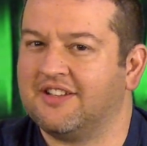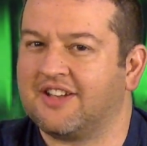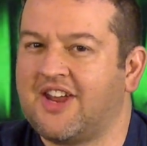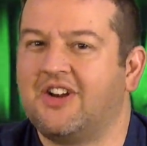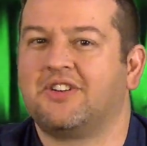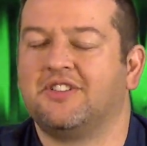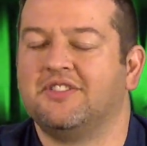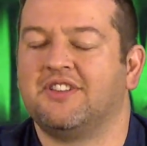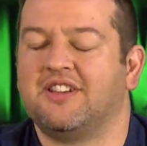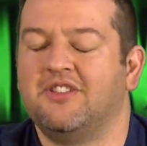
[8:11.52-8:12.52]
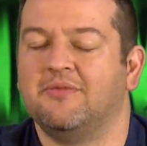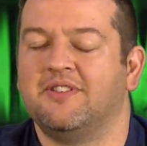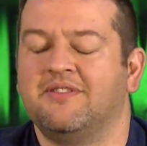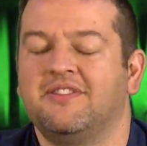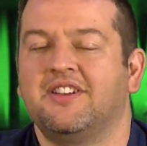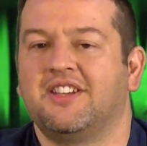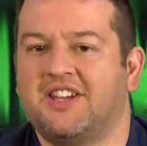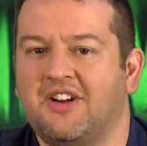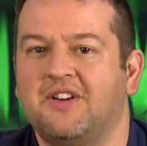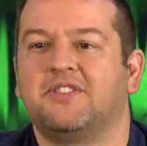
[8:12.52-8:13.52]
characters, the human
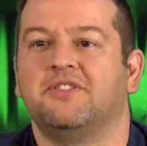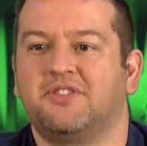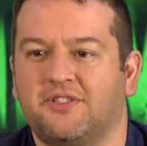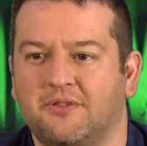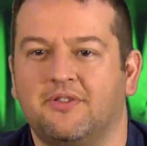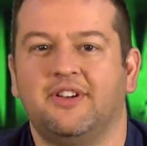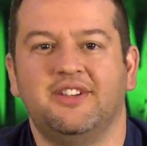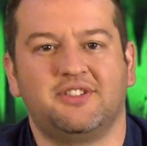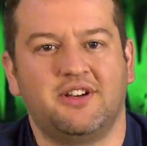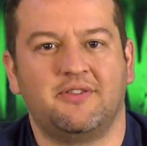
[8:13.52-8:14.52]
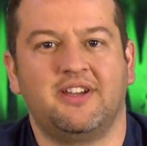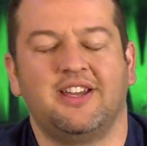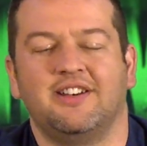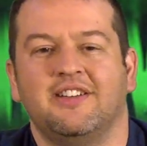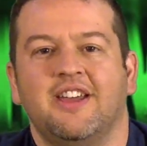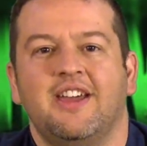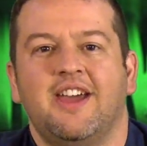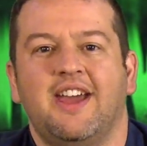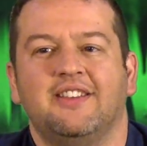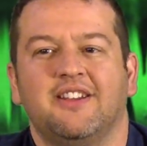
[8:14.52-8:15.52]
characters' story is going,
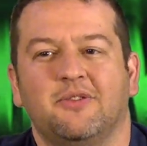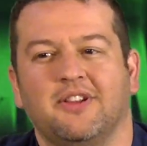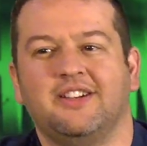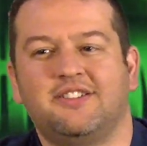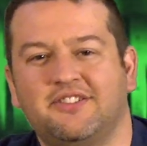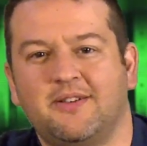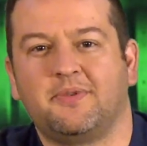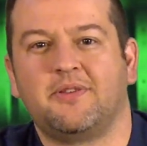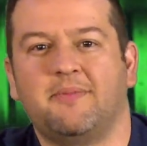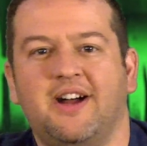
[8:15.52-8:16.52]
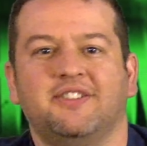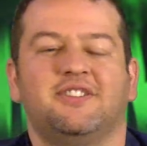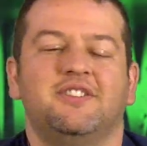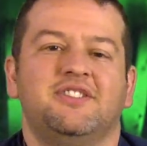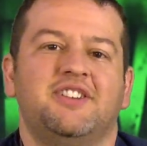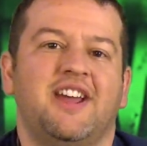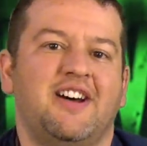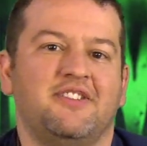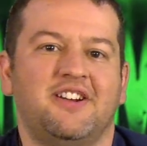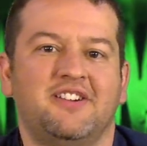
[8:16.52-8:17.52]
and their relationship with the monsters, and
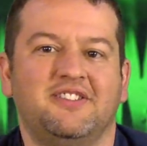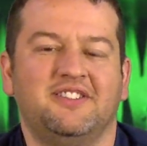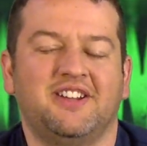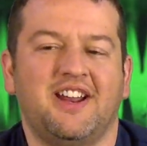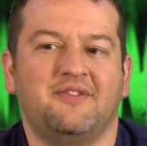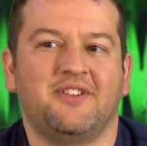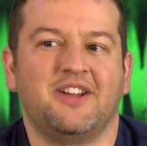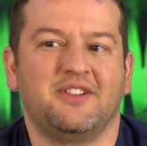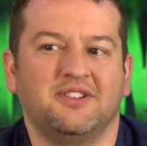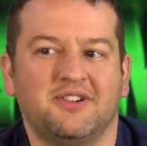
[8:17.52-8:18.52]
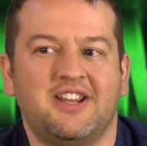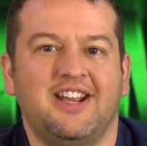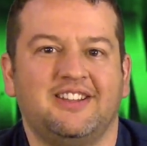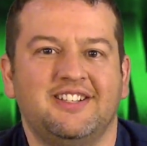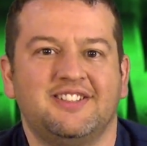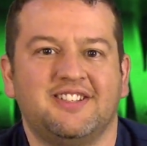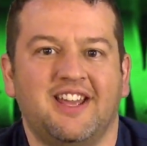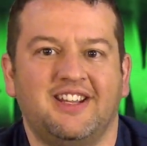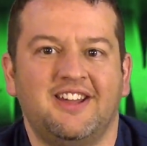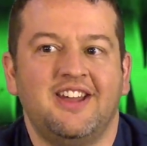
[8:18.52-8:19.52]
how they're kind of looking at this
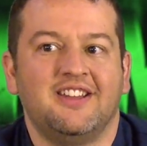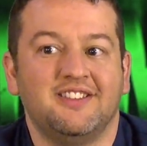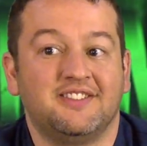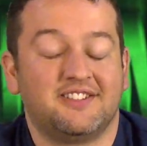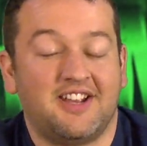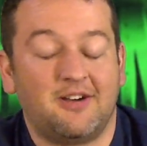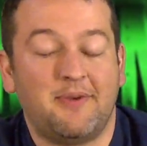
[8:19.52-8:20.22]
like this is their